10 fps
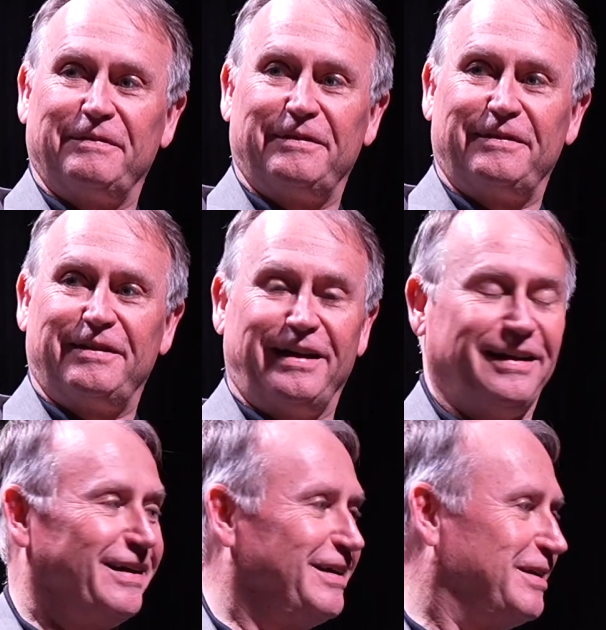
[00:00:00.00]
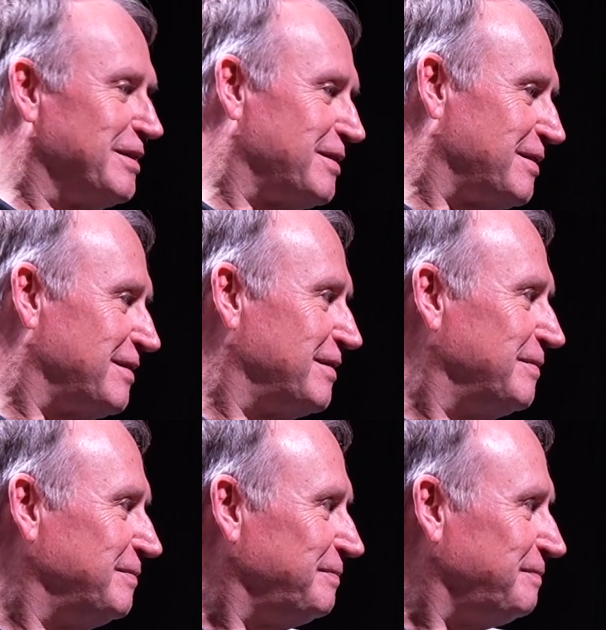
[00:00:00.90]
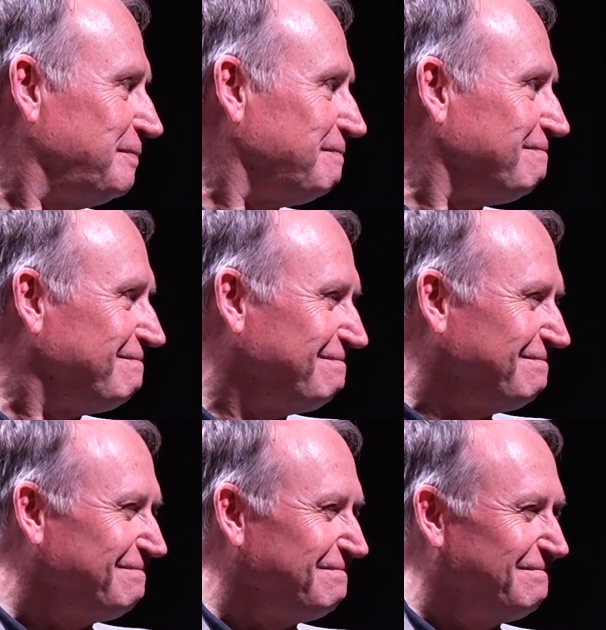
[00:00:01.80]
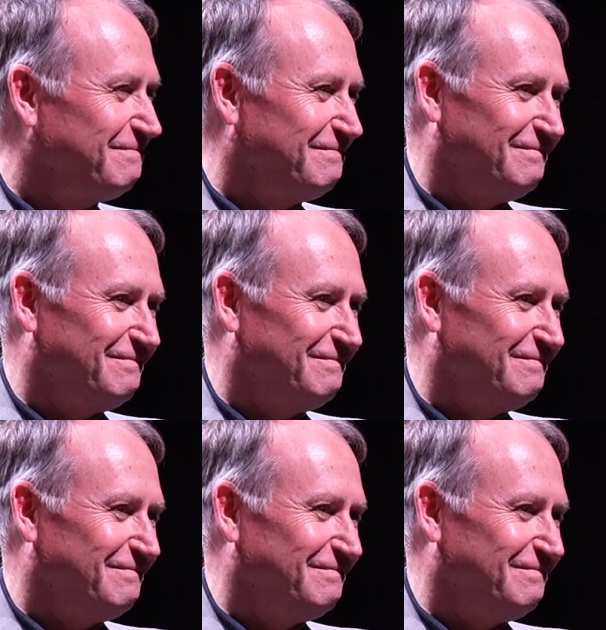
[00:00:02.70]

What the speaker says: Nothing is said.